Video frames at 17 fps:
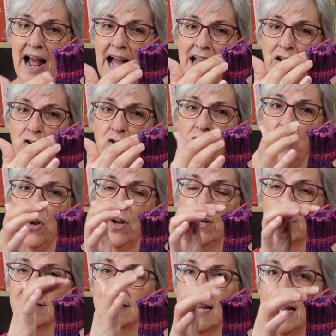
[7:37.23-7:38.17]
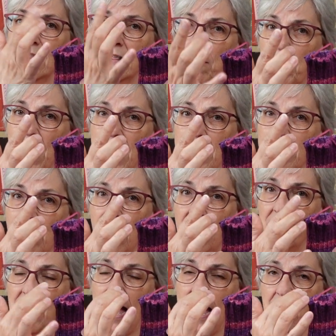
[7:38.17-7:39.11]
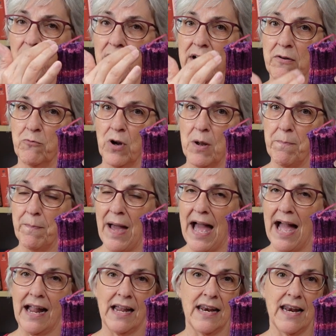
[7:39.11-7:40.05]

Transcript: I could take the bind off out and rip back,